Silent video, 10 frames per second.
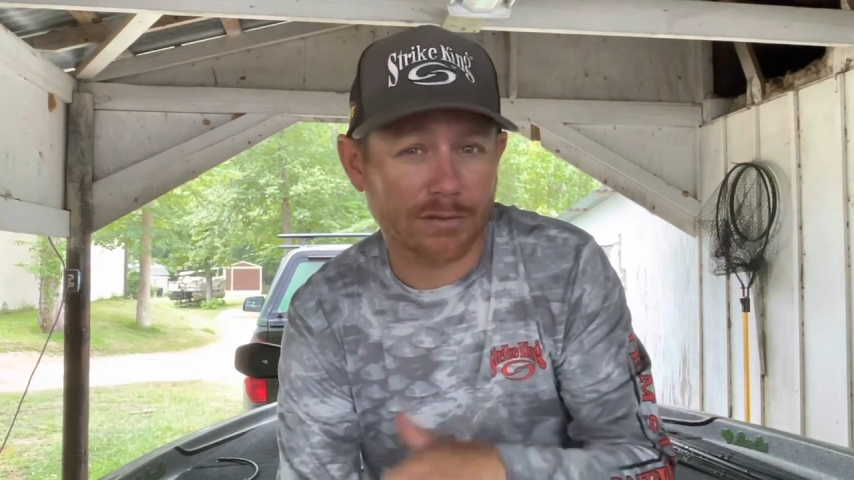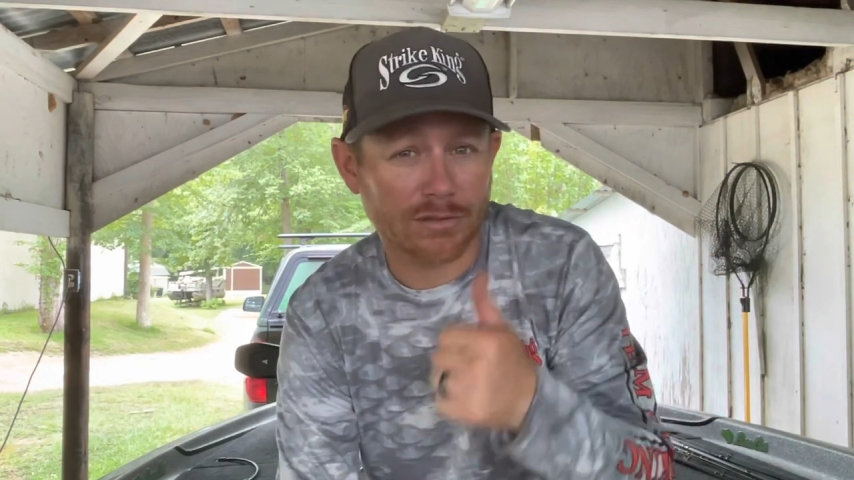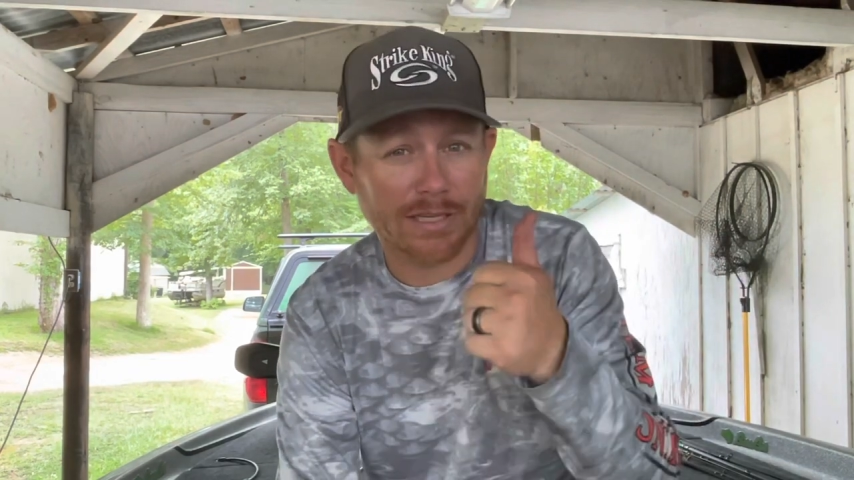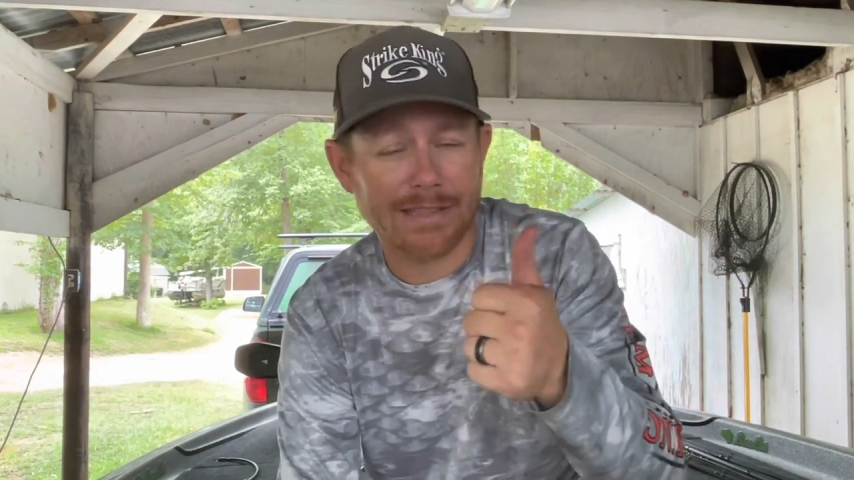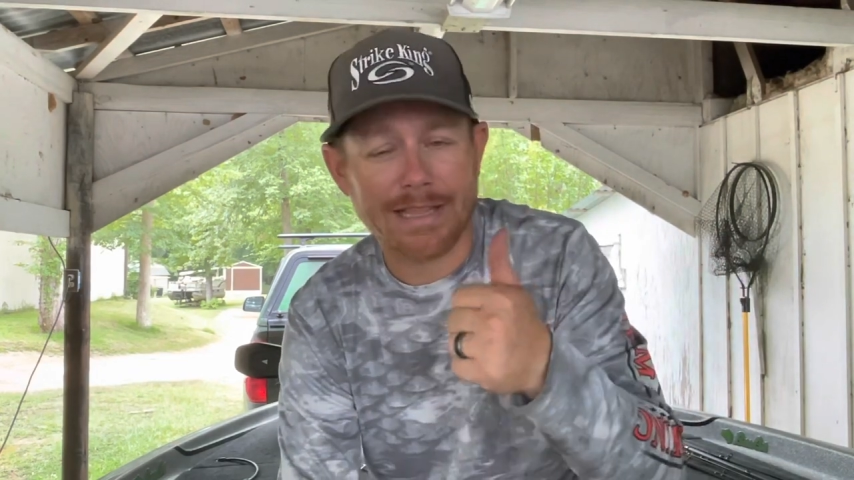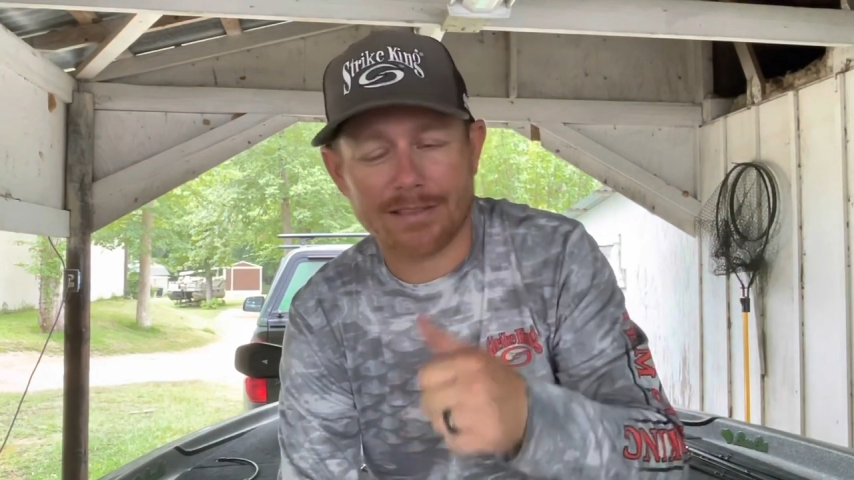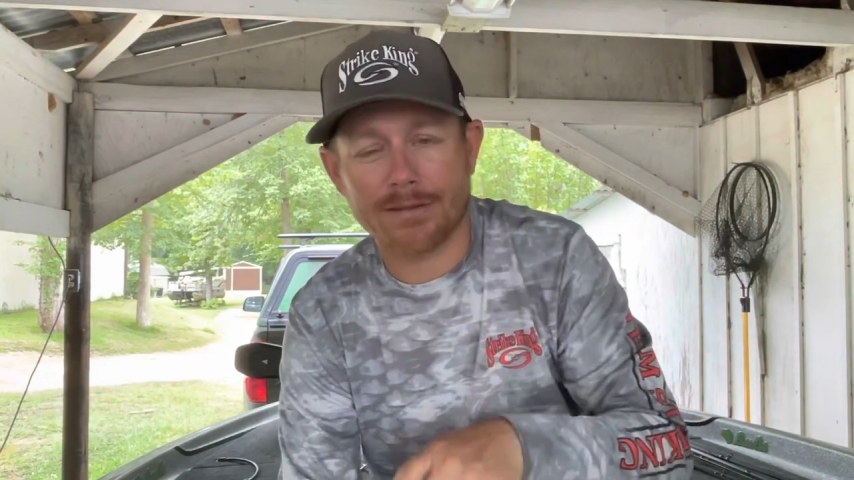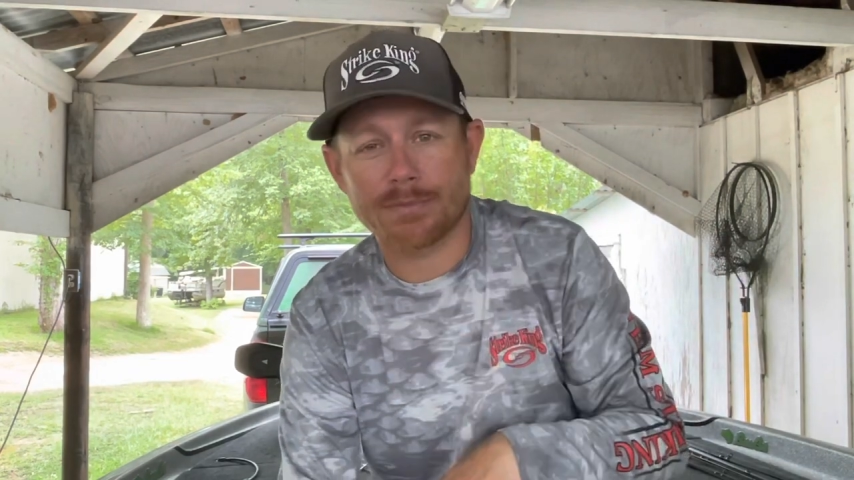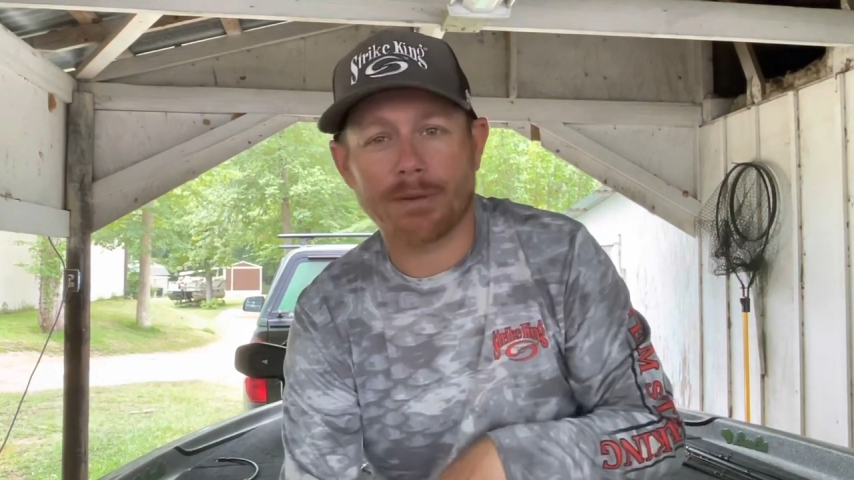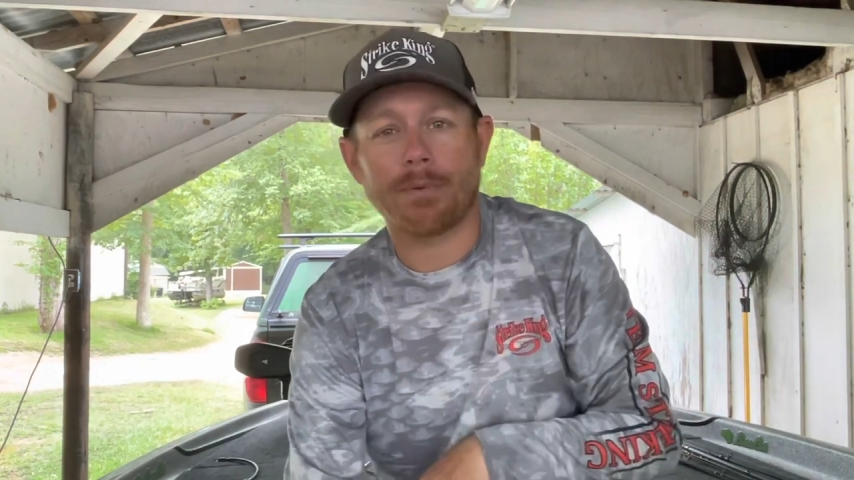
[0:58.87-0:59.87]
So hit that
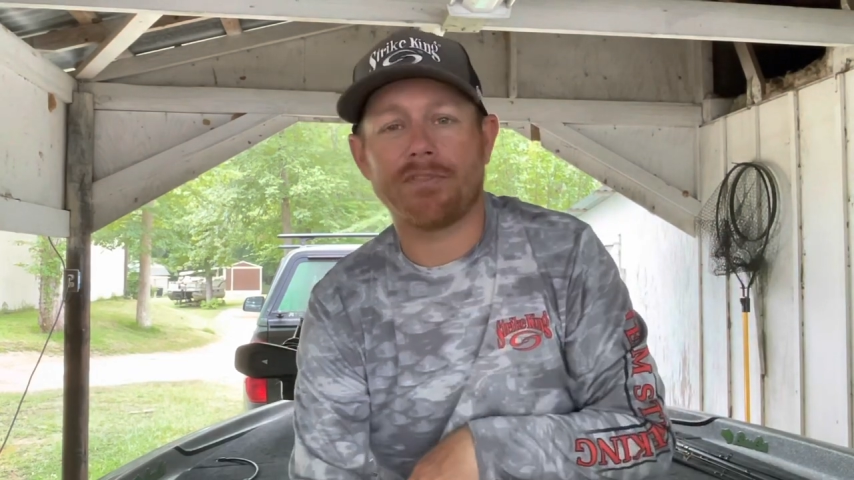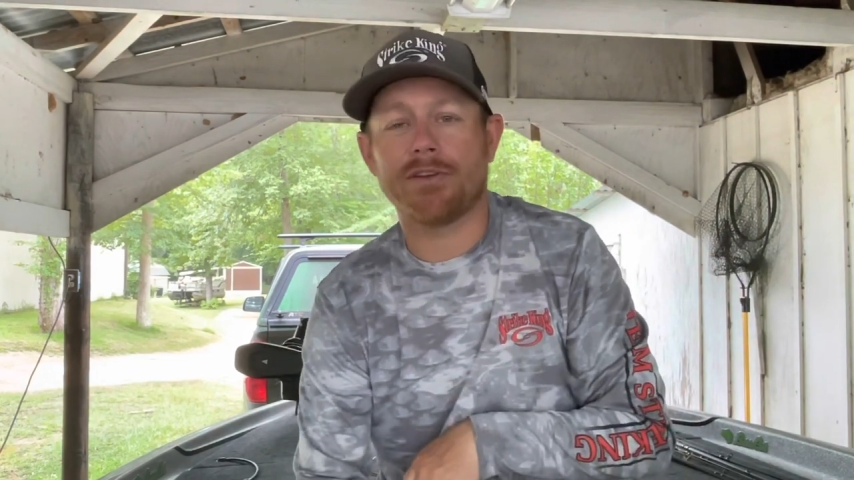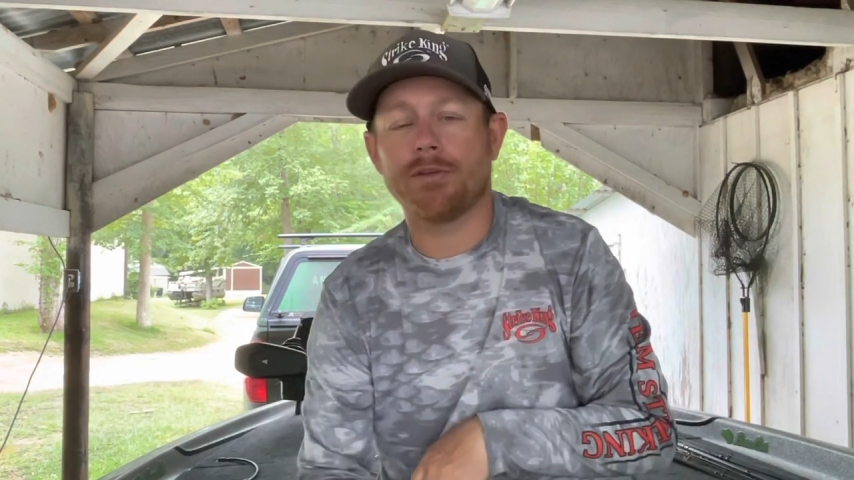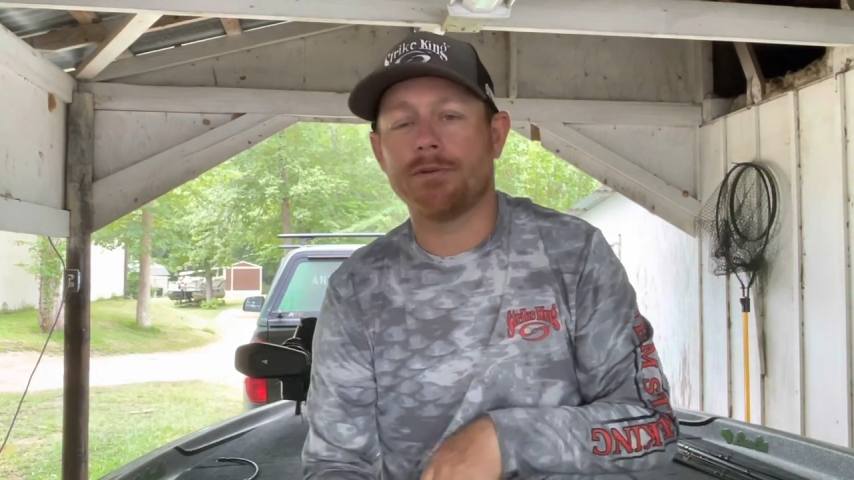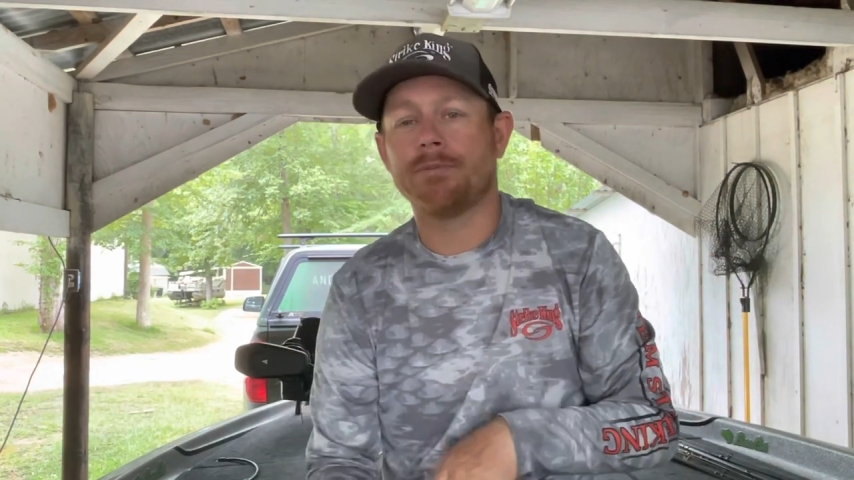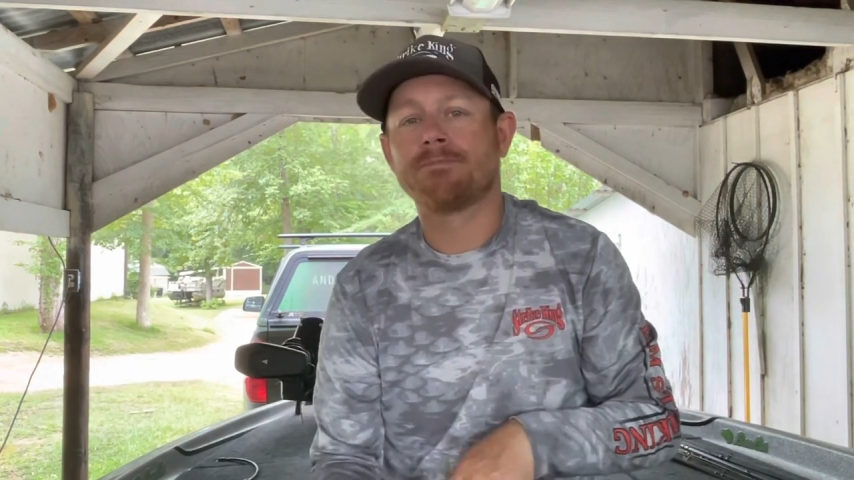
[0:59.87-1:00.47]
thumbs up if you do.